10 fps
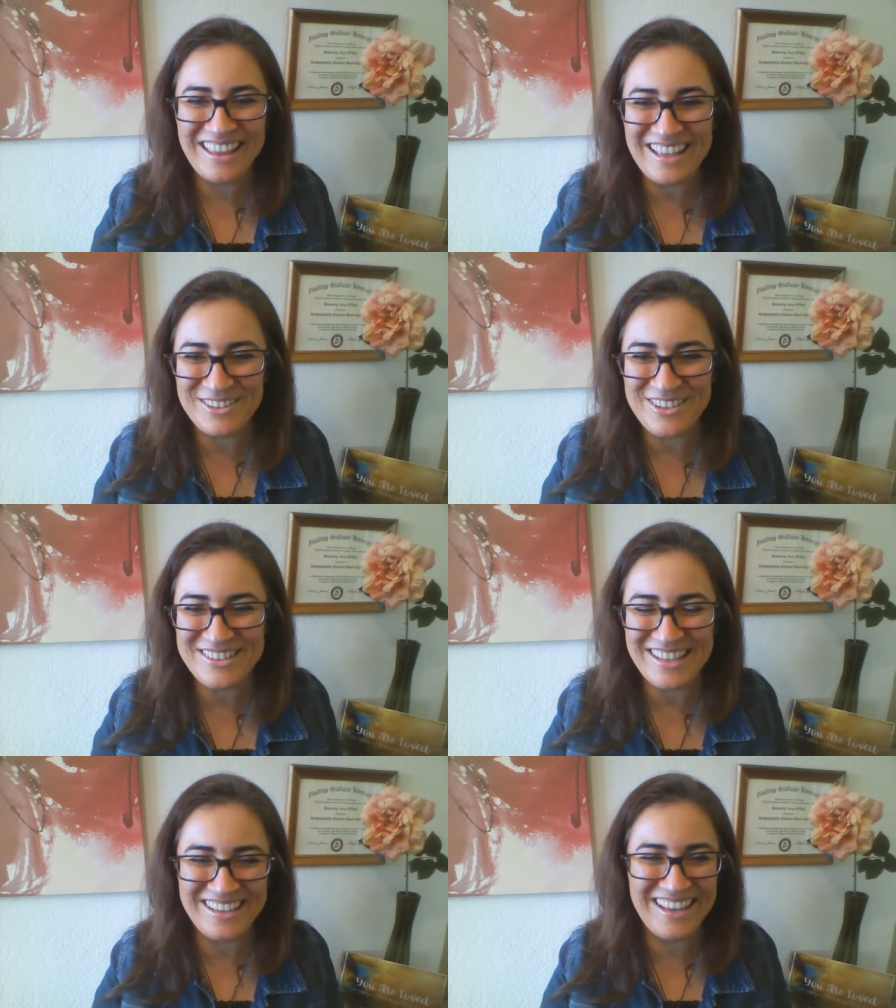That's what you
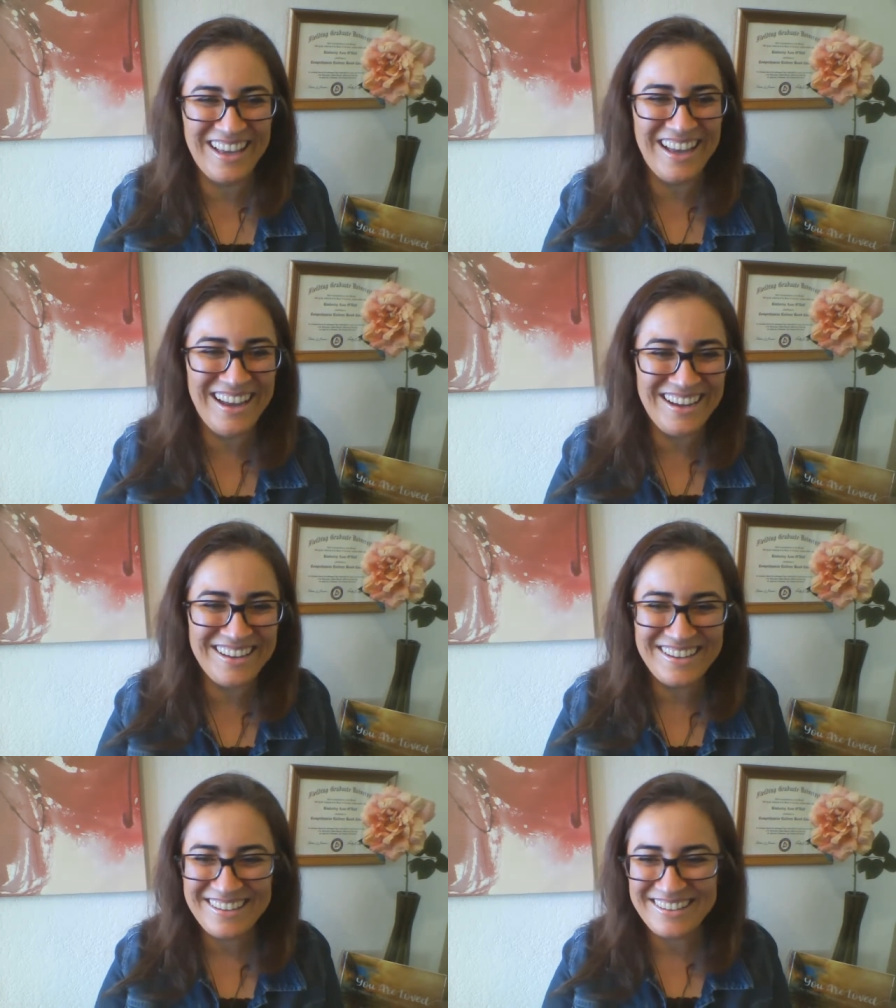said.
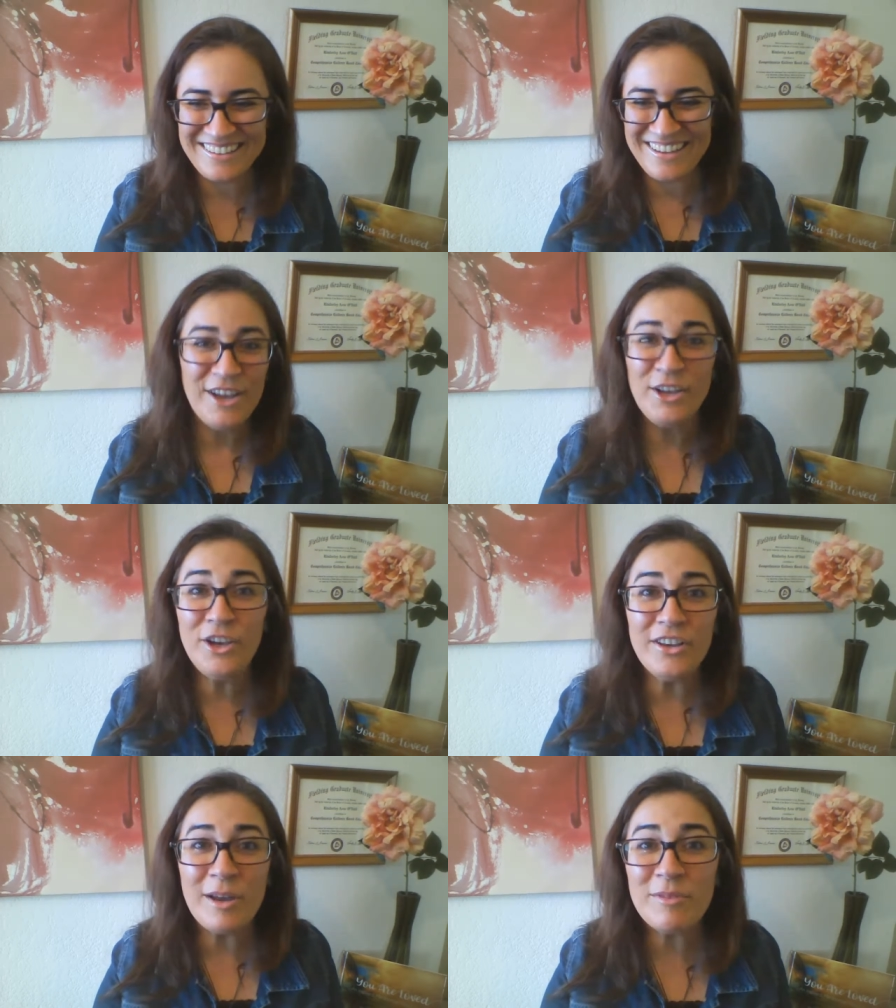
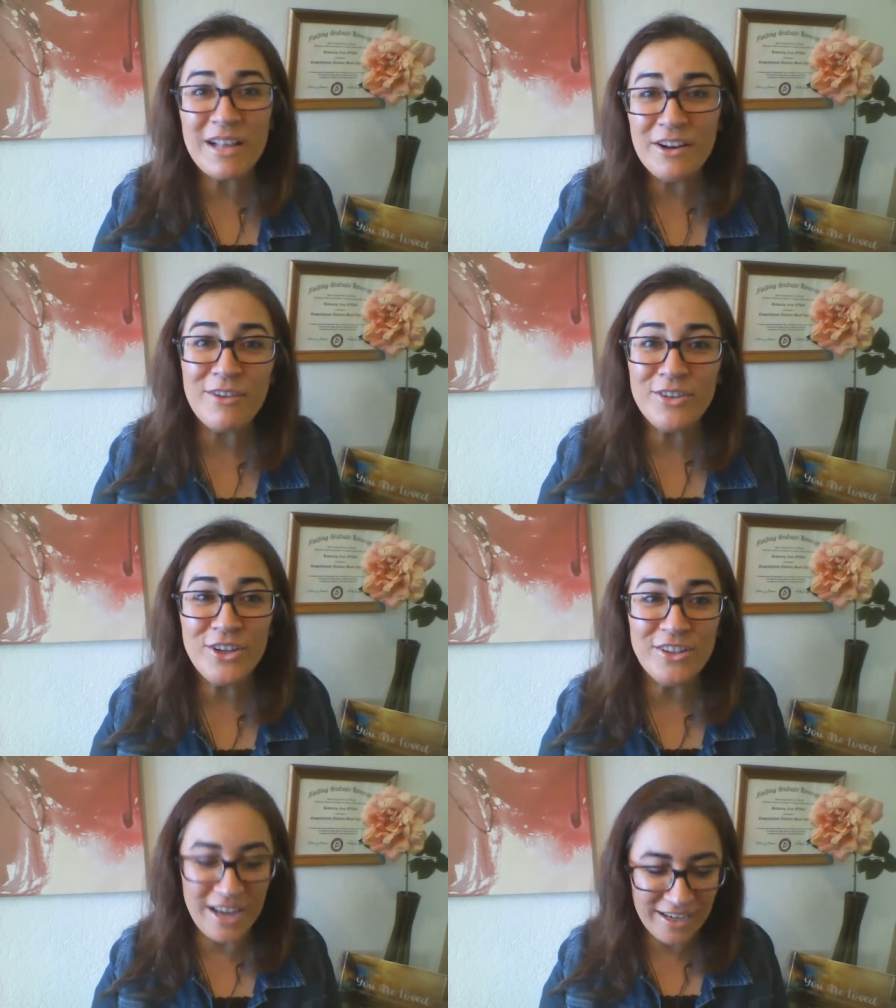Good. I'm glad you're having a
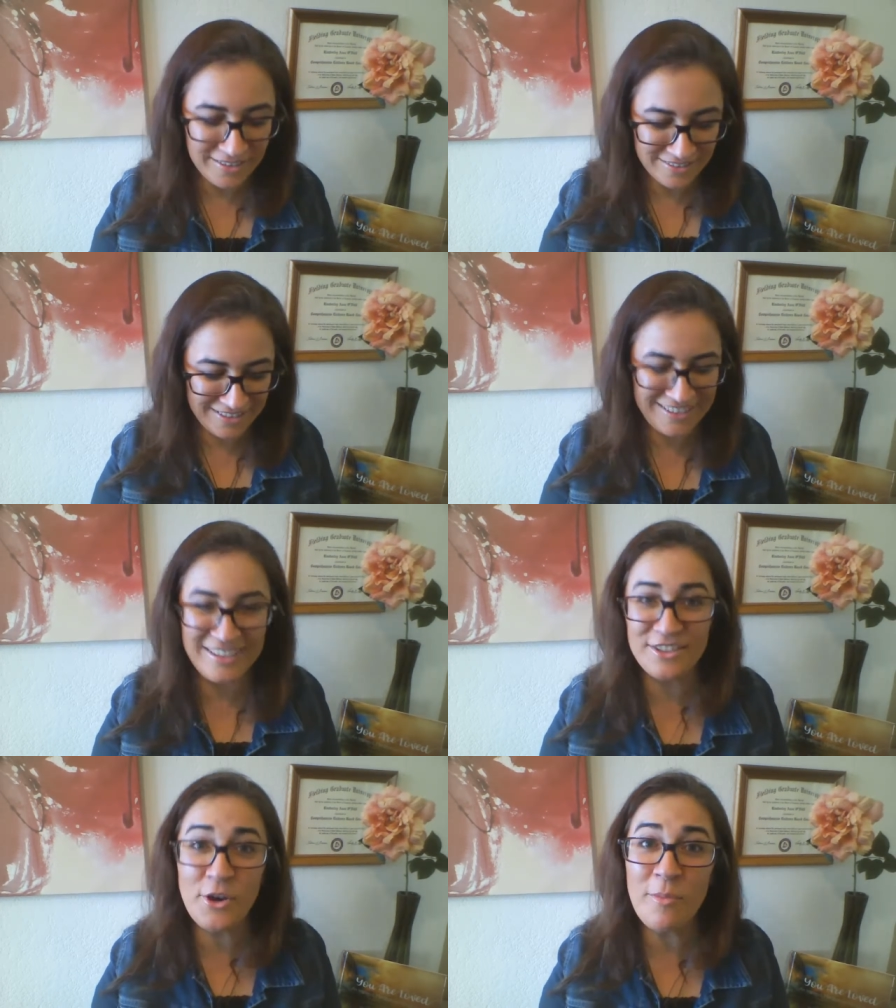good day.
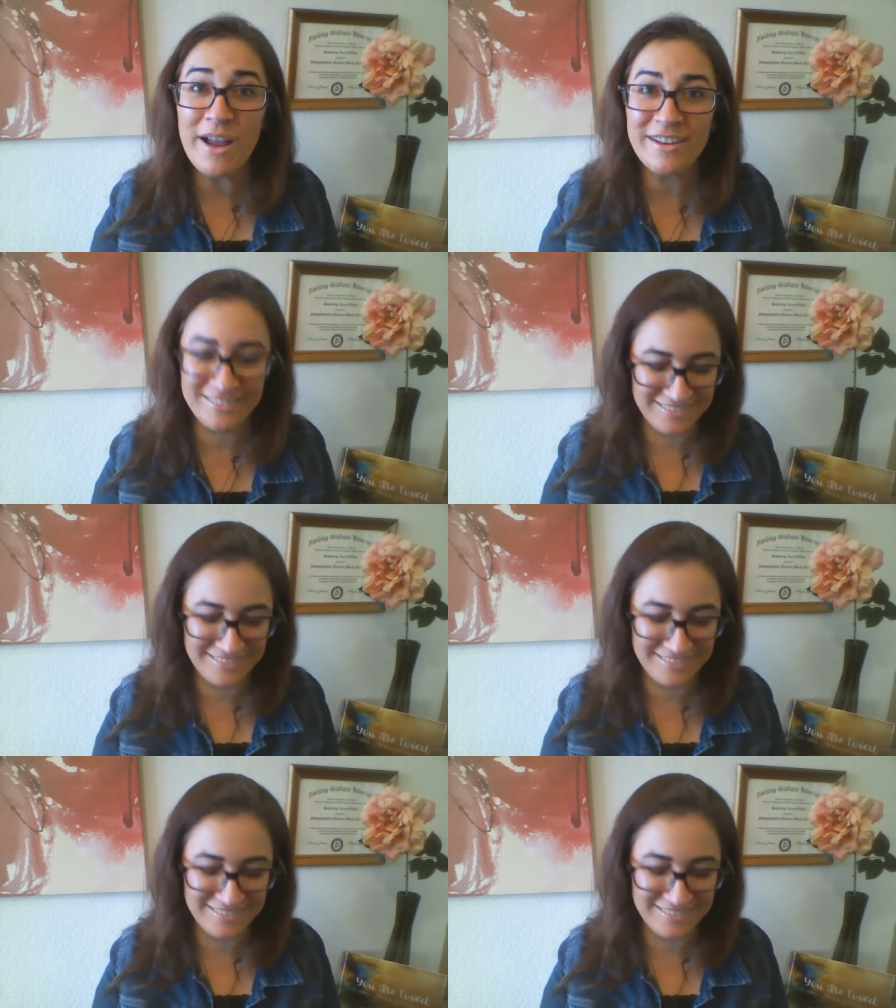So am I.